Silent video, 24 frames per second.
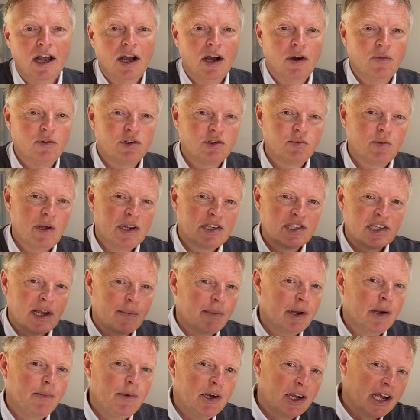With some
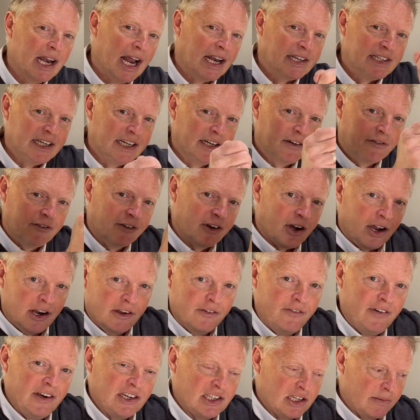of them you can actually kind of
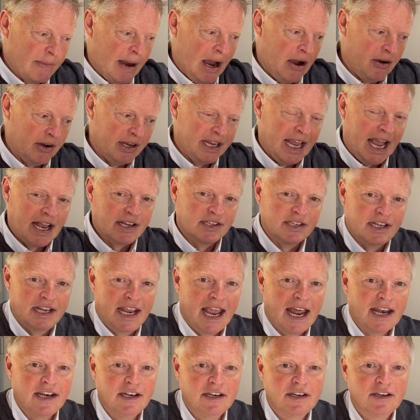fish them out and get to the
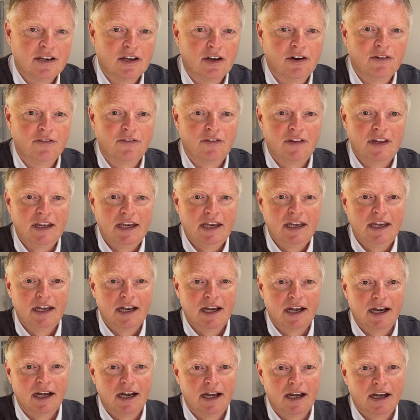end of
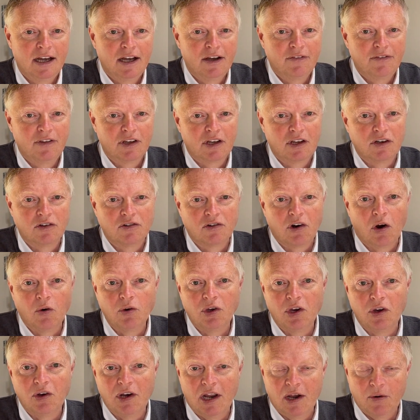the control
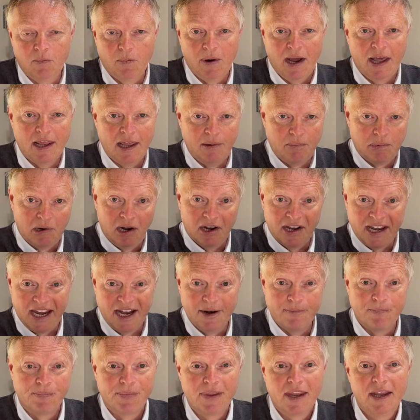unit where they plug
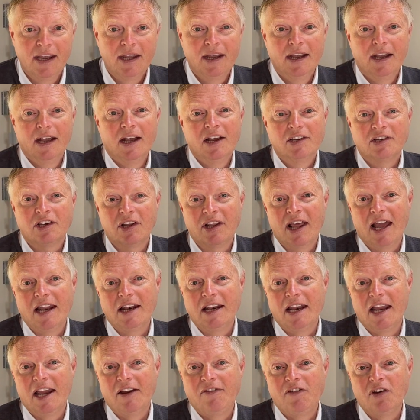in. So
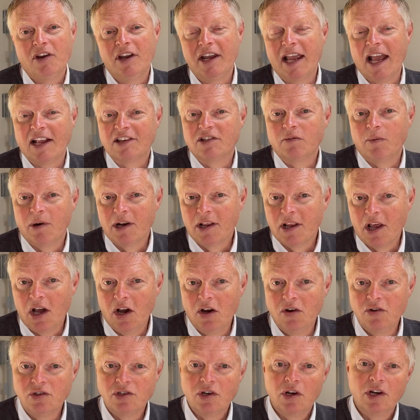then if you can get to one of
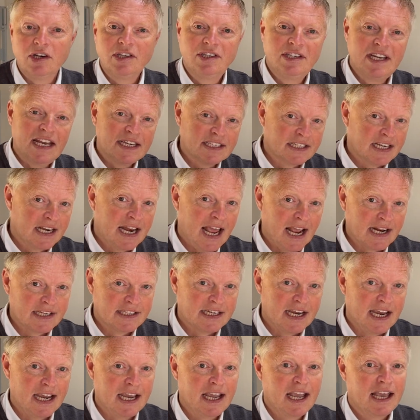those, disconnect
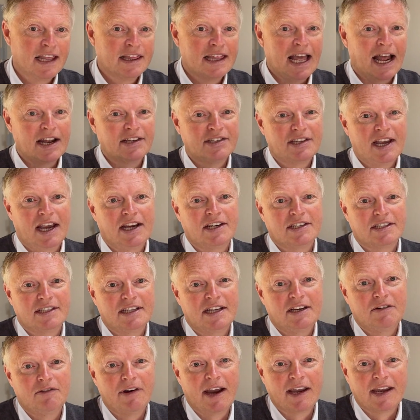it. That takes
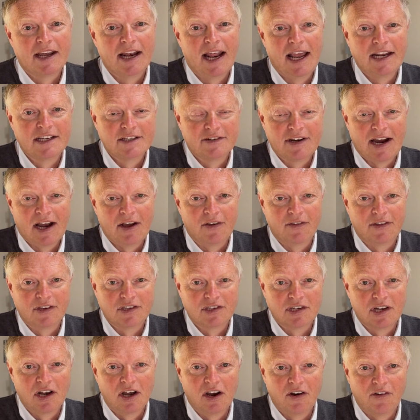the regulator out of the
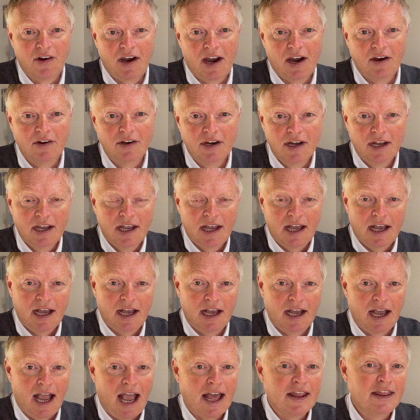scenario,
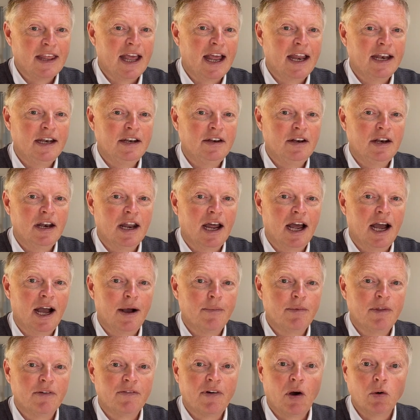and then
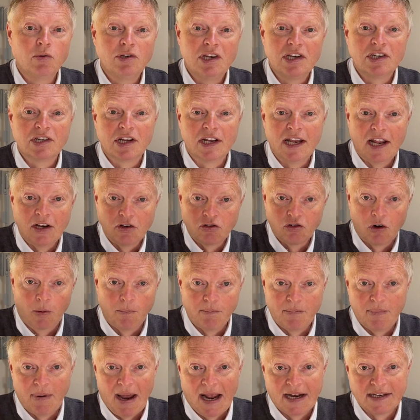the voltage can then
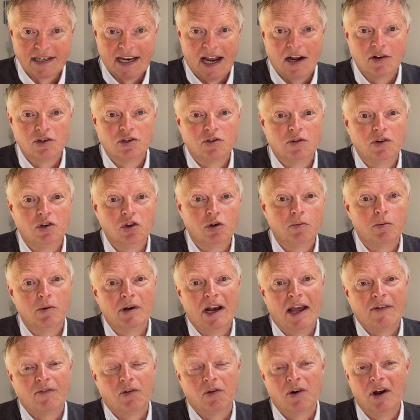drop back down to a normal
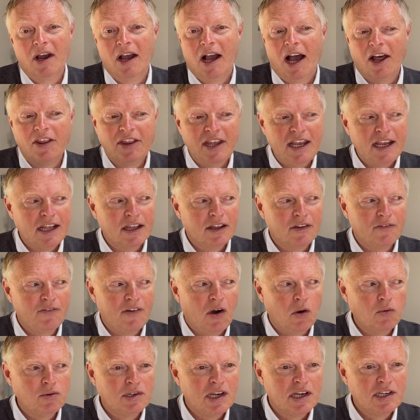level. I think the
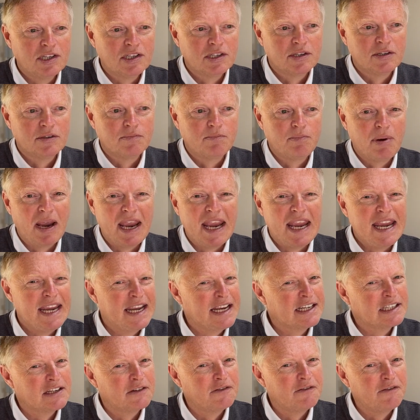voltage peak
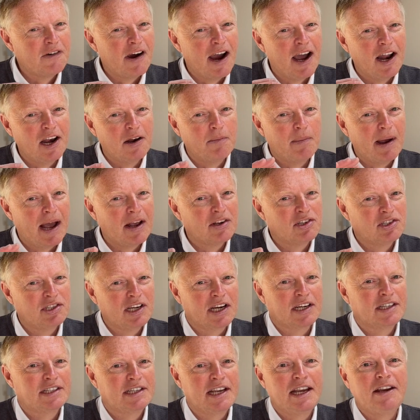is around about
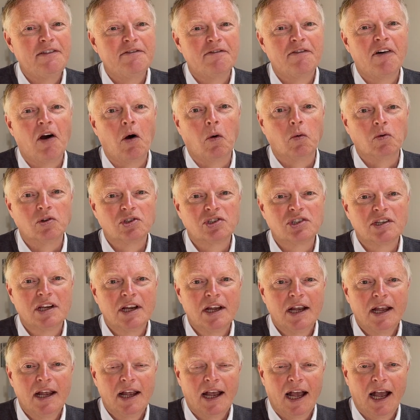16 volts,
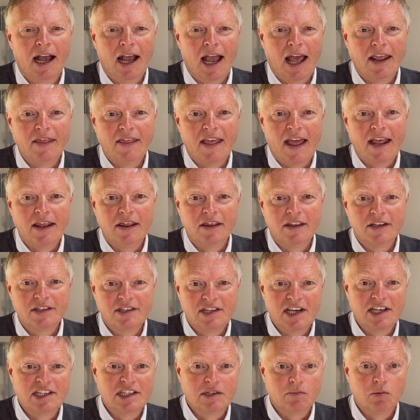and then the
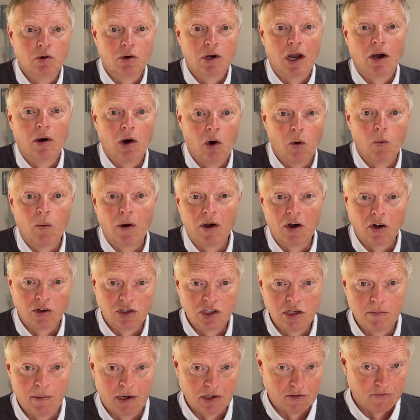system will go, oh, we've got
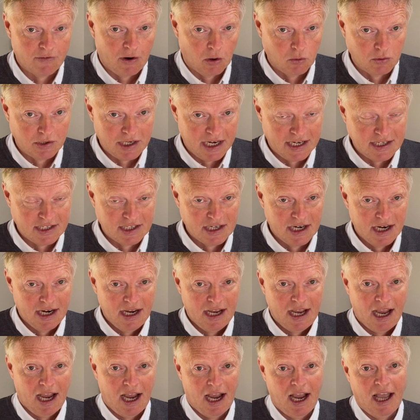too much voltage,
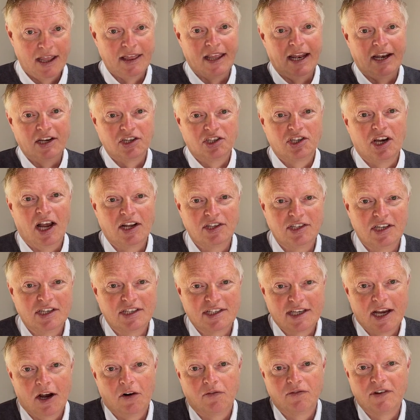and then it shuts
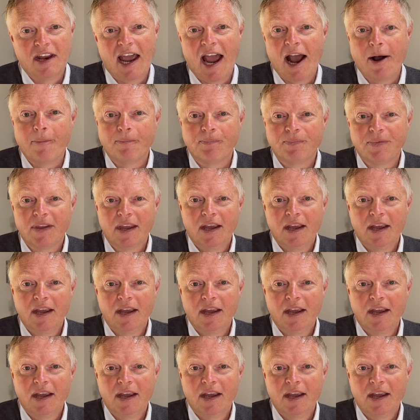itself down.